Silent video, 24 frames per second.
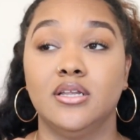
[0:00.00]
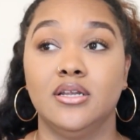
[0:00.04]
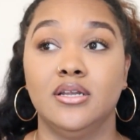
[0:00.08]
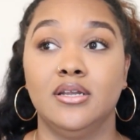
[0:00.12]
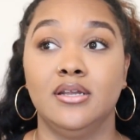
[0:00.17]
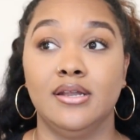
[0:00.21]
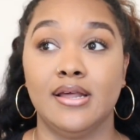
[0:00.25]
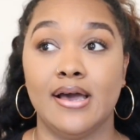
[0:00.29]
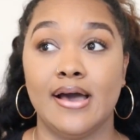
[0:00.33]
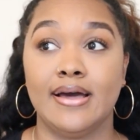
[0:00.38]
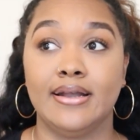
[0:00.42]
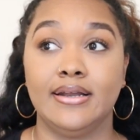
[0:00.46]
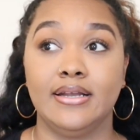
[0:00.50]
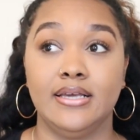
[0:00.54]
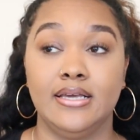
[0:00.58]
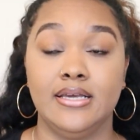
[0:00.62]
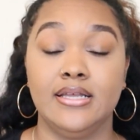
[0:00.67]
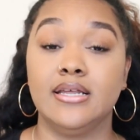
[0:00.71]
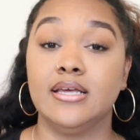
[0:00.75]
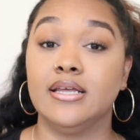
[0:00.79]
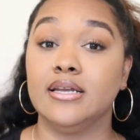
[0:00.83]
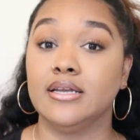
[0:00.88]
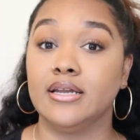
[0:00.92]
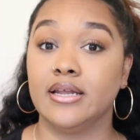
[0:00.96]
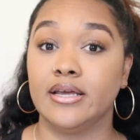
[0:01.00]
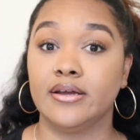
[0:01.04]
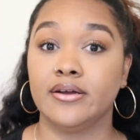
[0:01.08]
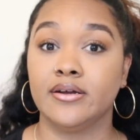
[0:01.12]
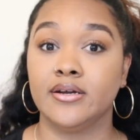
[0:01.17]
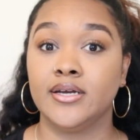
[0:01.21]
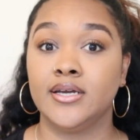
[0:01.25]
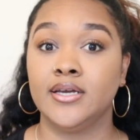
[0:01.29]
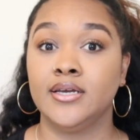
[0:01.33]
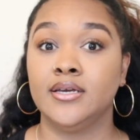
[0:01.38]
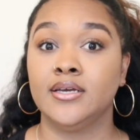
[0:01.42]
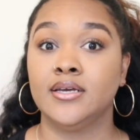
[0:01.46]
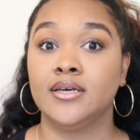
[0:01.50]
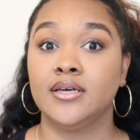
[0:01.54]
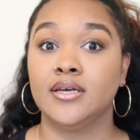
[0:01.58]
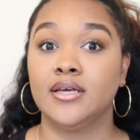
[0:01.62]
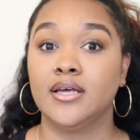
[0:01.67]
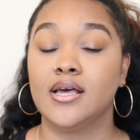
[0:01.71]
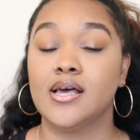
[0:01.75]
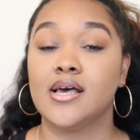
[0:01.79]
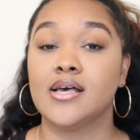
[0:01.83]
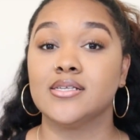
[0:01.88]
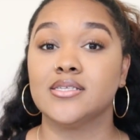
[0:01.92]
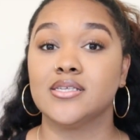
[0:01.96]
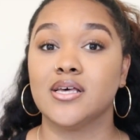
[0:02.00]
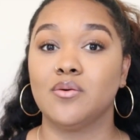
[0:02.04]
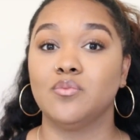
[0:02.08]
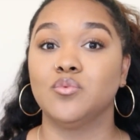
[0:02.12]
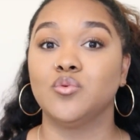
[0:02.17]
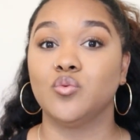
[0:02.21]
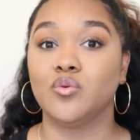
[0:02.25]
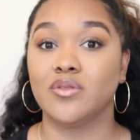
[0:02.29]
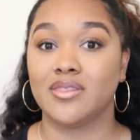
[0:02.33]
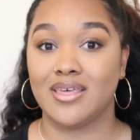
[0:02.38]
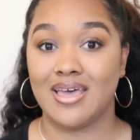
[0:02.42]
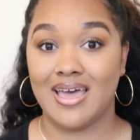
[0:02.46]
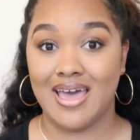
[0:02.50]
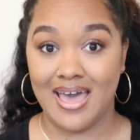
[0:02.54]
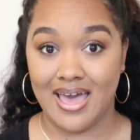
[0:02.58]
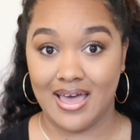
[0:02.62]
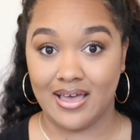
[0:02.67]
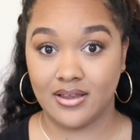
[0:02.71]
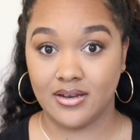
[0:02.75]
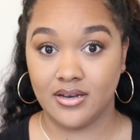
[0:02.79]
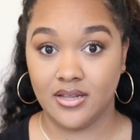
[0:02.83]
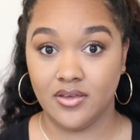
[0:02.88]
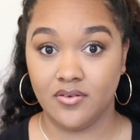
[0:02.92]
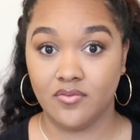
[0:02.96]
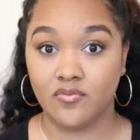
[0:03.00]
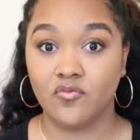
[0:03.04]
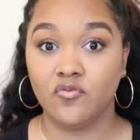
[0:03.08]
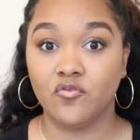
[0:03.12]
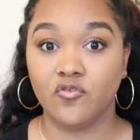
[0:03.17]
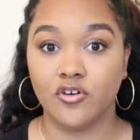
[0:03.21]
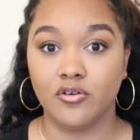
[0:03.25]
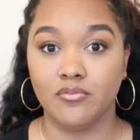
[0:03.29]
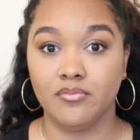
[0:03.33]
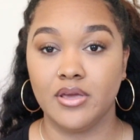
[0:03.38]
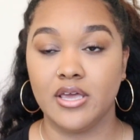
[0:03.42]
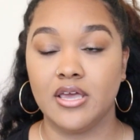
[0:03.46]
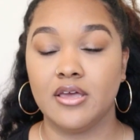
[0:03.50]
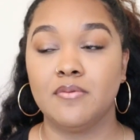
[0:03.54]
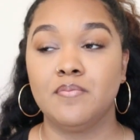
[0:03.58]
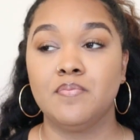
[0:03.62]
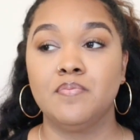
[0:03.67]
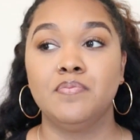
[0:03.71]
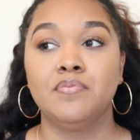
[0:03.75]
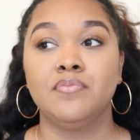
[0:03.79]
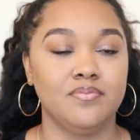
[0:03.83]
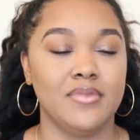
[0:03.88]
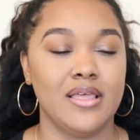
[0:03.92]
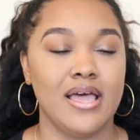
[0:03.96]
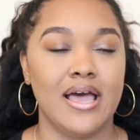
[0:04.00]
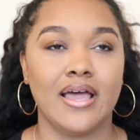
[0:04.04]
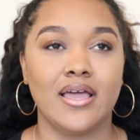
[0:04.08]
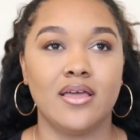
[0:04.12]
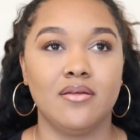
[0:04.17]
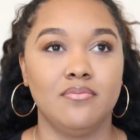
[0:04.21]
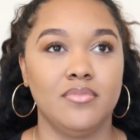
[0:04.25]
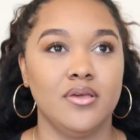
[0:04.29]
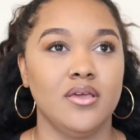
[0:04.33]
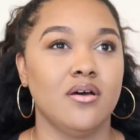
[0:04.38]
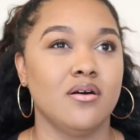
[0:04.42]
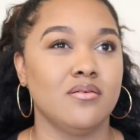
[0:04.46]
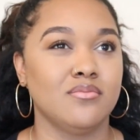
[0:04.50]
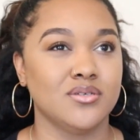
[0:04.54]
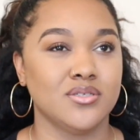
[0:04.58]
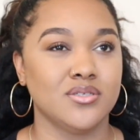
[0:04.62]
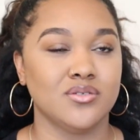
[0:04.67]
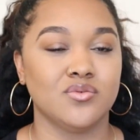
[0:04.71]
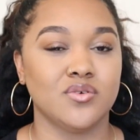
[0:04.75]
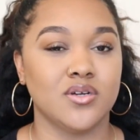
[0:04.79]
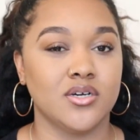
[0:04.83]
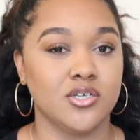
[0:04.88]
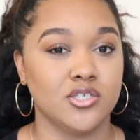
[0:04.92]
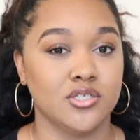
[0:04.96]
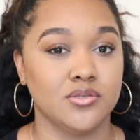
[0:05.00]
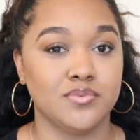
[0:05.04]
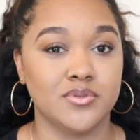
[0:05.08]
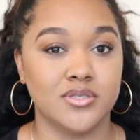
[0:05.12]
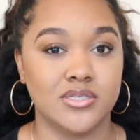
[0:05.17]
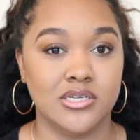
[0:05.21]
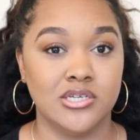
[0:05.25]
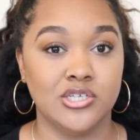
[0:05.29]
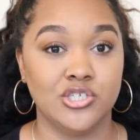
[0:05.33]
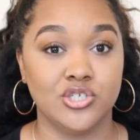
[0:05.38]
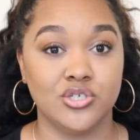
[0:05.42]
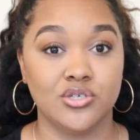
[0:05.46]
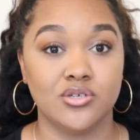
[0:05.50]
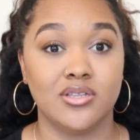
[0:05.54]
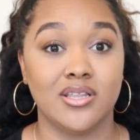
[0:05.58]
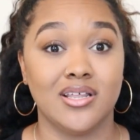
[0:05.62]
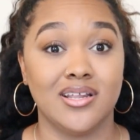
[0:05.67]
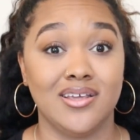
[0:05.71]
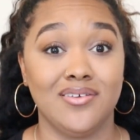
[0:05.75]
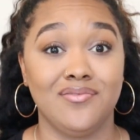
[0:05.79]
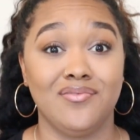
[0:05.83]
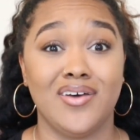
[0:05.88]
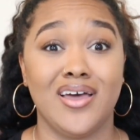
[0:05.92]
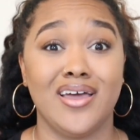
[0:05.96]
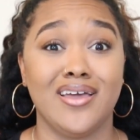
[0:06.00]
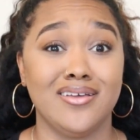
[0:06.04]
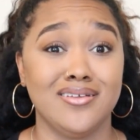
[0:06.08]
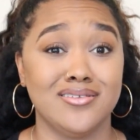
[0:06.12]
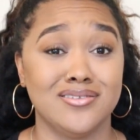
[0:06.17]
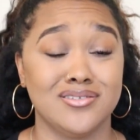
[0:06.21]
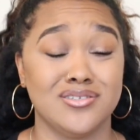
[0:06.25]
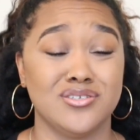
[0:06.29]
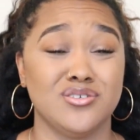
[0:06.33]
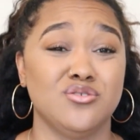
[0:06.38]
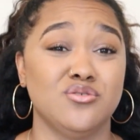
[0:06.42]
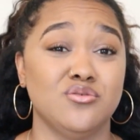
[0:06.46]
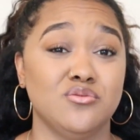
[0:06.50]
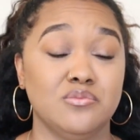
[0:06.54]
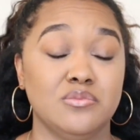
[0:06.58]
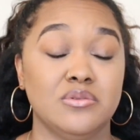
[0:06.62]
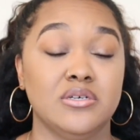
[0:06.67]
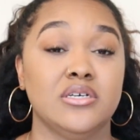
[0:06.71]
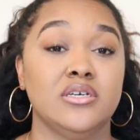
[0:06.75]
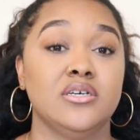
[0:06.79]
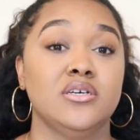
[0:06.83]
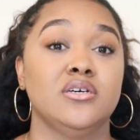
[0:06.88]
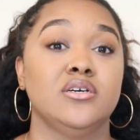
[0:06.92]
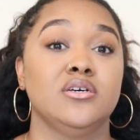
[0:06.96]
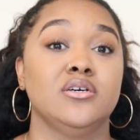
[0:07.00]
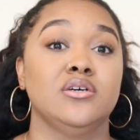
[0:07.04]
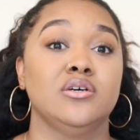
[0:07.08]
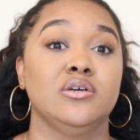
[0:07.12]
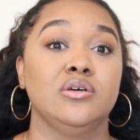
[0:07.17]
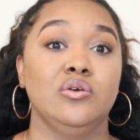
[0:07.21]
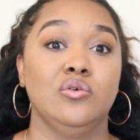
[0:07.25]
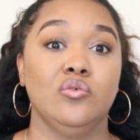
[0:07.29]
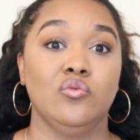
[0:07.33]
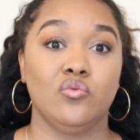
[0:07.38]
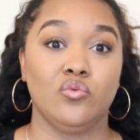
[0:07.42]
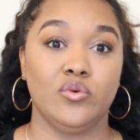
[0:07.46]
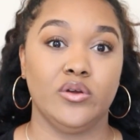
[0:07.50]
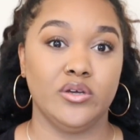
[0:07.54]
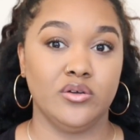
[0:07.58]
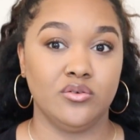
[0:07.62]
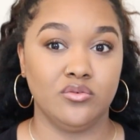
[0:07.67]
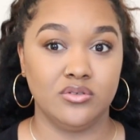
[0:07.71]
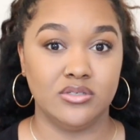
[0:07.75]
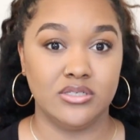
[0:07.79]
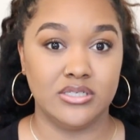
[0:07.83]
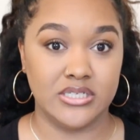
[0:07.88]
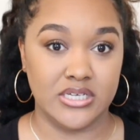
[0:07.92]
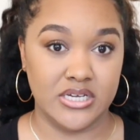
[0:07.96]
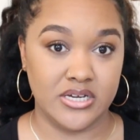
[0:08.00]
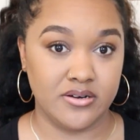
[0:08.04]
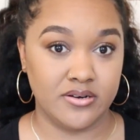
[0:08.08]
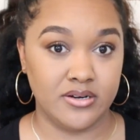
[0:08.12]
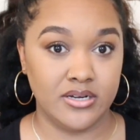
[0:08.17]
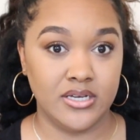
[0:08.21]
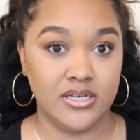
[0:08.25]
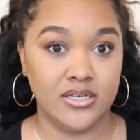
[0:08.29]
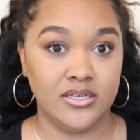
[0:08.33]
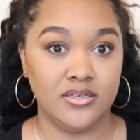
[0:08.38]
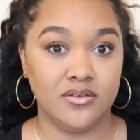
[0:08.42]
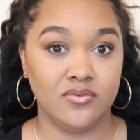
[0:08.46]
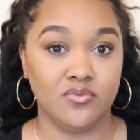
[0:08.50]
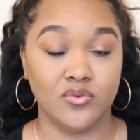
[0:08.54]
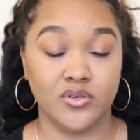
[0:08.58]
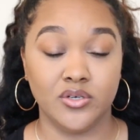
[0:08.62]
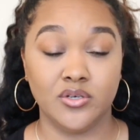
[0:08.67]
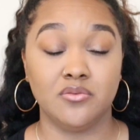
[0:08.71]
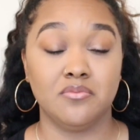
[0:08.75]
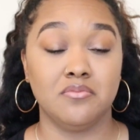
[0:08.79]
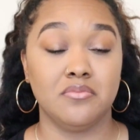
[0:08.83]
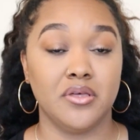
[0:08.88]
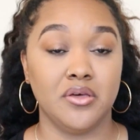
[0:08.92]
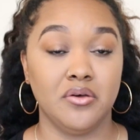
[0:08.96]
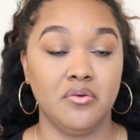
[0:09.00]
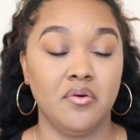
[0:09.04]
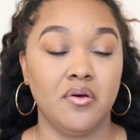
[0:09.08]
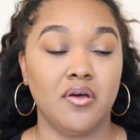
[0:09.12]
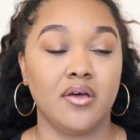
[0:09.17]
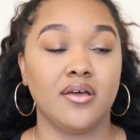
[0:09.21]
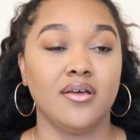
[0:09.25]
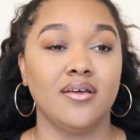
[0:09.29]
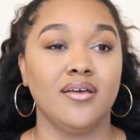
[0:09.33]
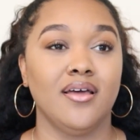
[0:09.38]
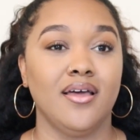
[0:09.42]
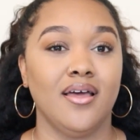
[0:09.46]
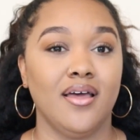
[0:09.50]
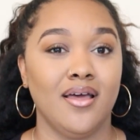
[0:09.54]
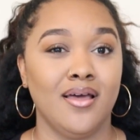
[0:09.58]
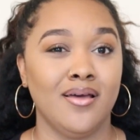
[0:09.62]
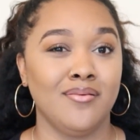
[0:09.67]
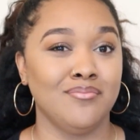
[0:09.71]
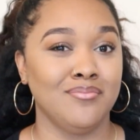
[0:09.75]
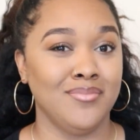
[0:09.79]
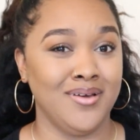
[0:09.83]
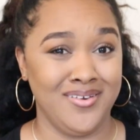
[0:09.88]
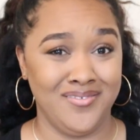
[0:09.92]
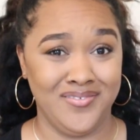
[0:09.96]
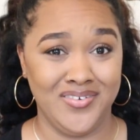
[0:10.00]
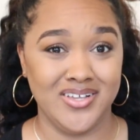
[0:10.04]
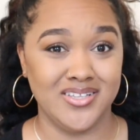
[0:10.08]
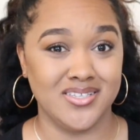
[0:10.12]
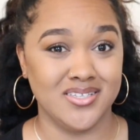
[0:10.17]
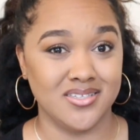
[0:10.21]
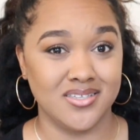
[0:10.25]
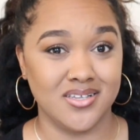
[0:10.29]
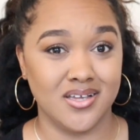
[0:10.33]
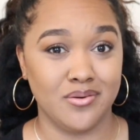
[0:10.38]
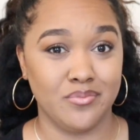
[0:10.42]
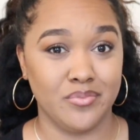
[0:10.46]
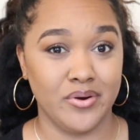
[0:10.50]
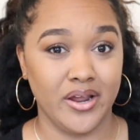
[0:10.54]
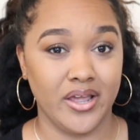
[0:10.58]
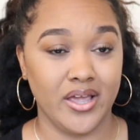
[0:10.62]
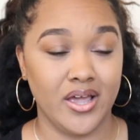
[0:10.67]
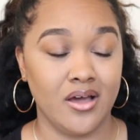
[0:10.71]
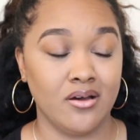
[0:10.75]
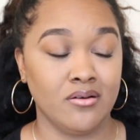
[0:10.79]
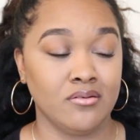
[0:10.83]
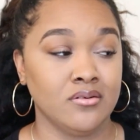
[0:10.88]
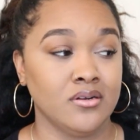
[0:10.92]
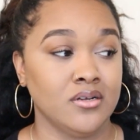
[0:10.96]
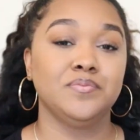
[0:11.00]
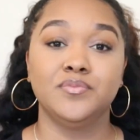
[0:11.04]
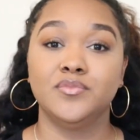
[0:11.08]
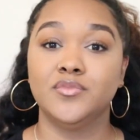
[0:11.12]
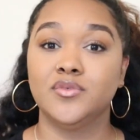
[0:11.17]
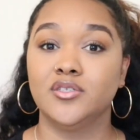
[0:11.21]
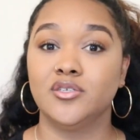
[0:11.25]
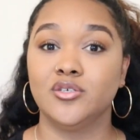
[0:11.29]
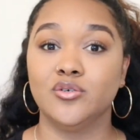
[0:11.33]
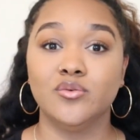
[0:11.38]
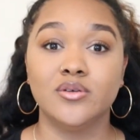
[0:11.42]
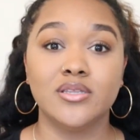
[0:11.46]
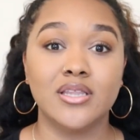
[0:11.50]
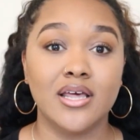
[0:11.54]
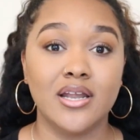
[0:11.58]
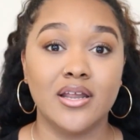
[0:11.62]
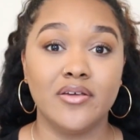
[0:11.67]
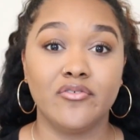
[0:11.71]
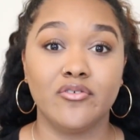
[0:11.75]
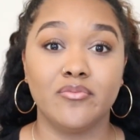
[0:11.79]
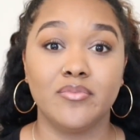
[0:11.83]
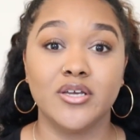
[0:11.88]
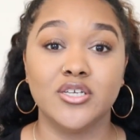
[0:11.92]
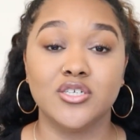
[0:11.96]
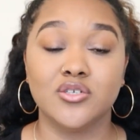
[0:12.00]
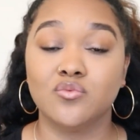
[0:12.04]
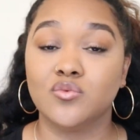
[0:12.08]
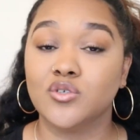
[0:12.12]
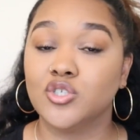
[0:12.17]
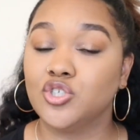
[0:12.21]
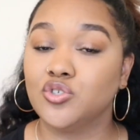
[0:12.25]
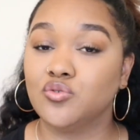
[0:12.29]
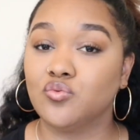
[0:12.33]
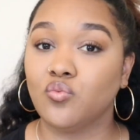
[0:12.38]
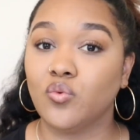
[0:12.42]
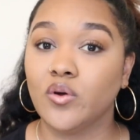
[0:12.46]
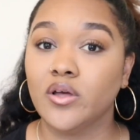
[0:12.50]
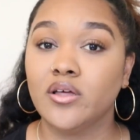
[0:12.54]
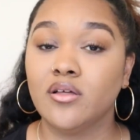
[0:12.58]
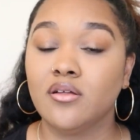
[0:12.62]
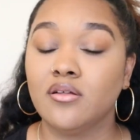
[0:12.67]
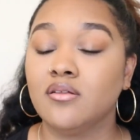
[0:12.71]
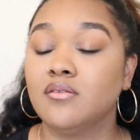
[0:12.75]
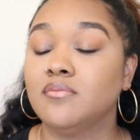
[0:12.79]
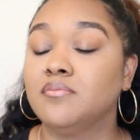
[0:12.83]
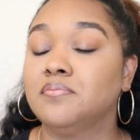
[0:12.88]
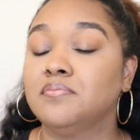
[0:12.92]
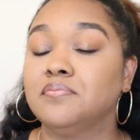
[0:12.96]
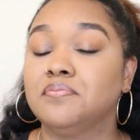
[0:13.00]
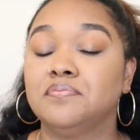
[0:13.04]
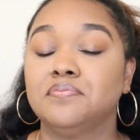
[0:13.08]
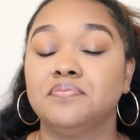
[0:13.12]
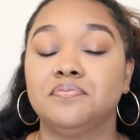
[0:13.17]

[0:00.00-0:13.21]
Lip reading: not eating dairy has helped with acne for me. I can be almost 100% sure that if I consume real dairy, real milk, my face is going to break out. Do with that information what you will.